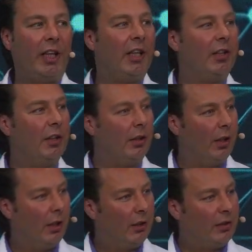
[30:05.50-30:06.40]
get a
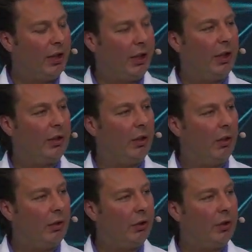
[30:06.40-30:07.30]
ticket
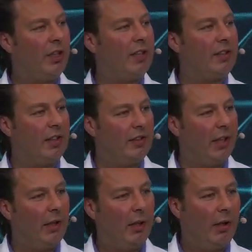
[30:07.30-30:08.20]
on your desk and
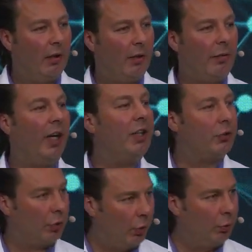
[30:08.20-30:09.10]
they find a
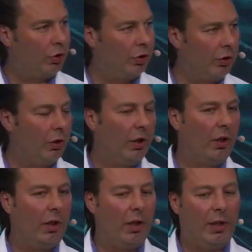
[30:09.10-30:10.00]
solution
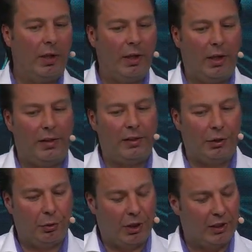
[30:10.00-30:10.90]
and
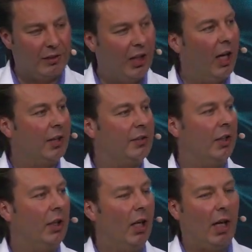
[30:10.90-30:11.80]
then you get the
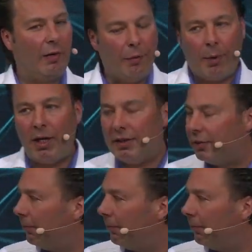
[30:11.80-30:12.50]
answer. Otherwise,